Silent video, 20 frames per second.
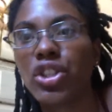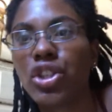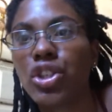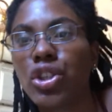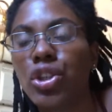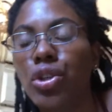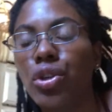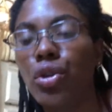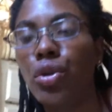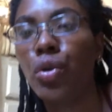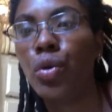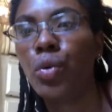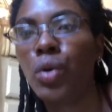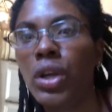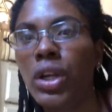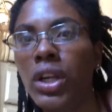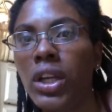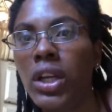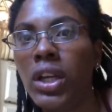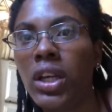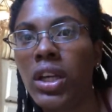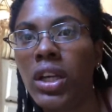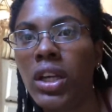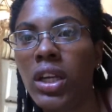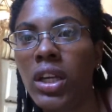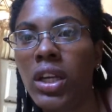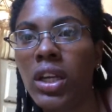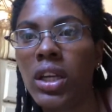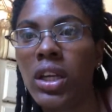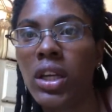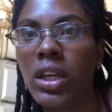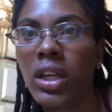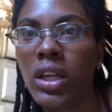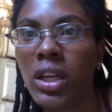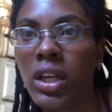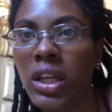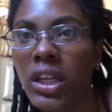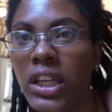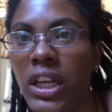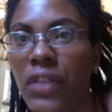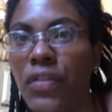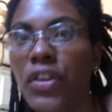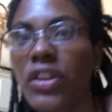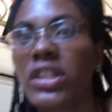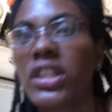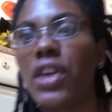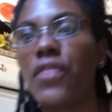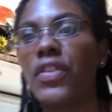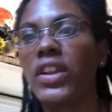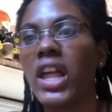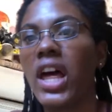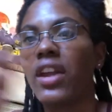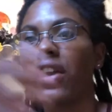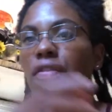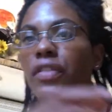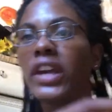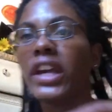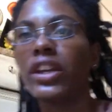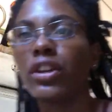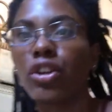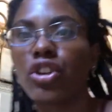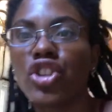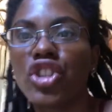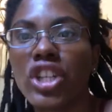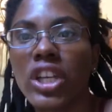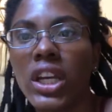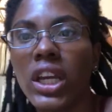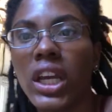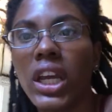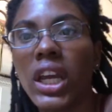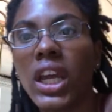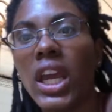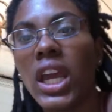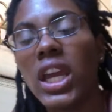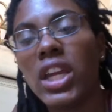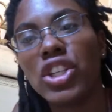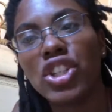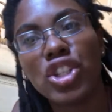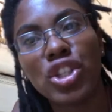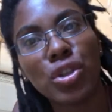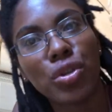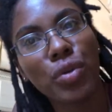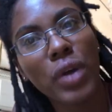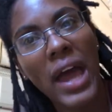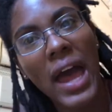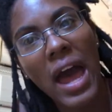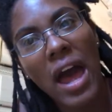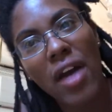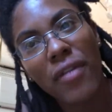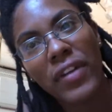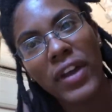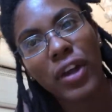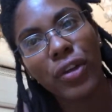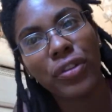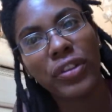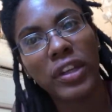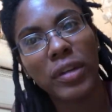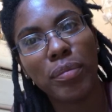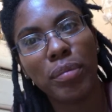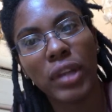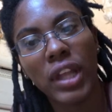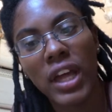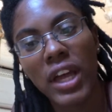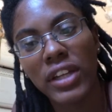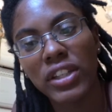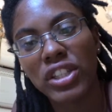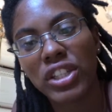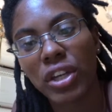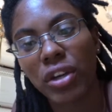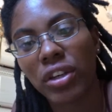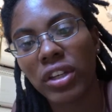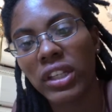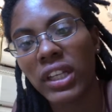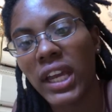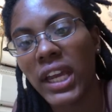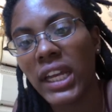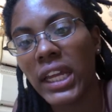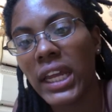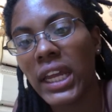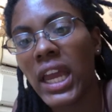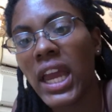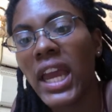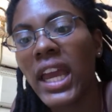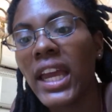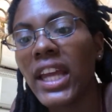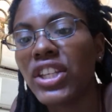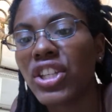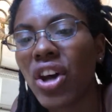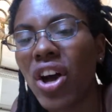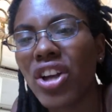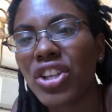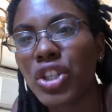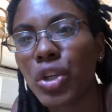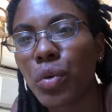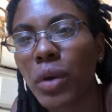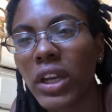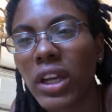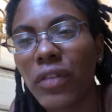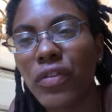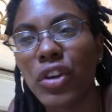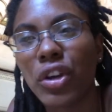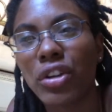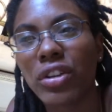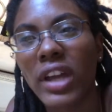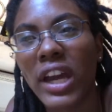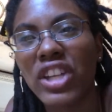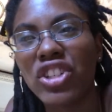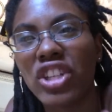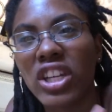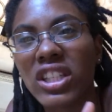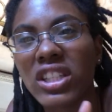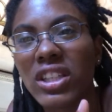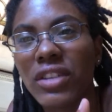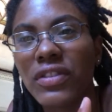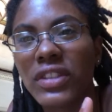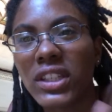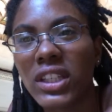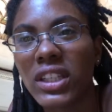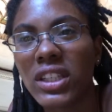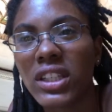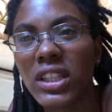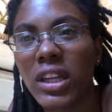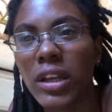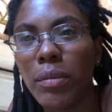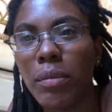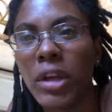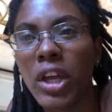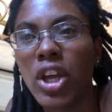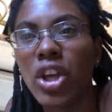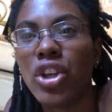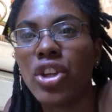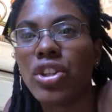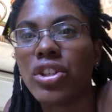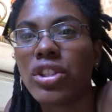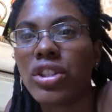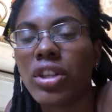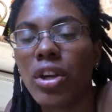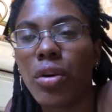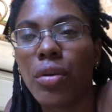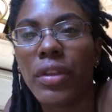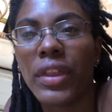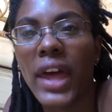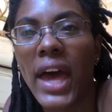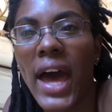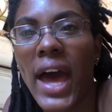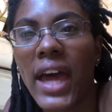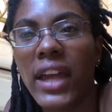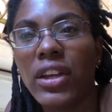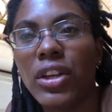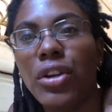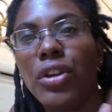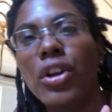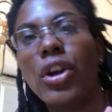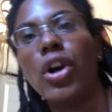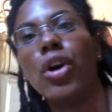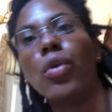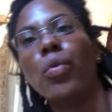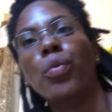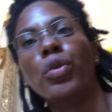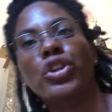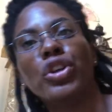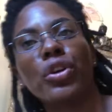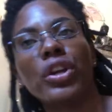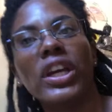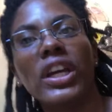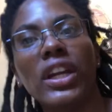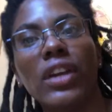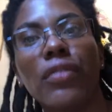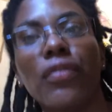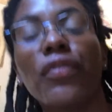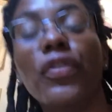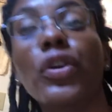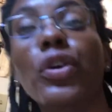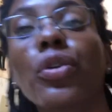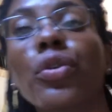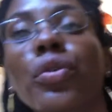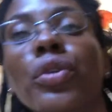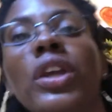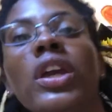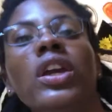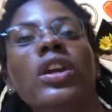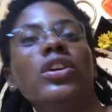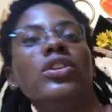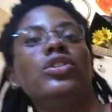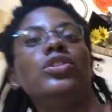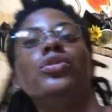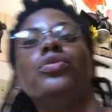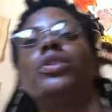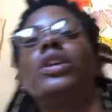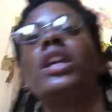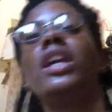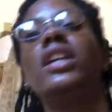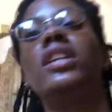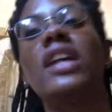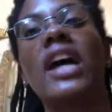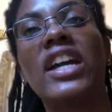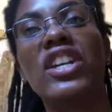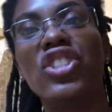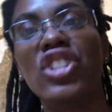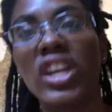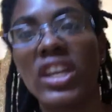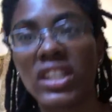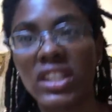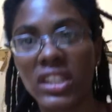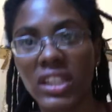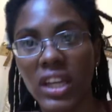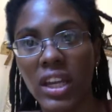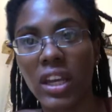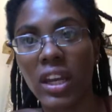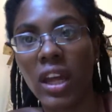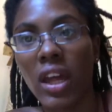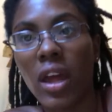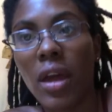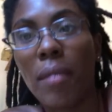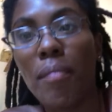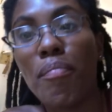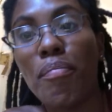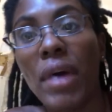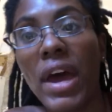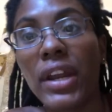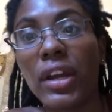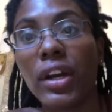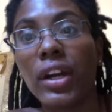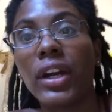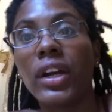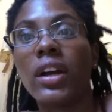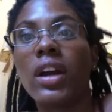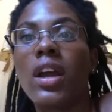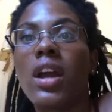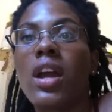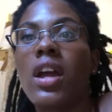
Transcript: to give yourself a lot of energy and to have healthy blood circulating and to also wake up your digestive system so that, you know, when you're eating food, you can digest it better.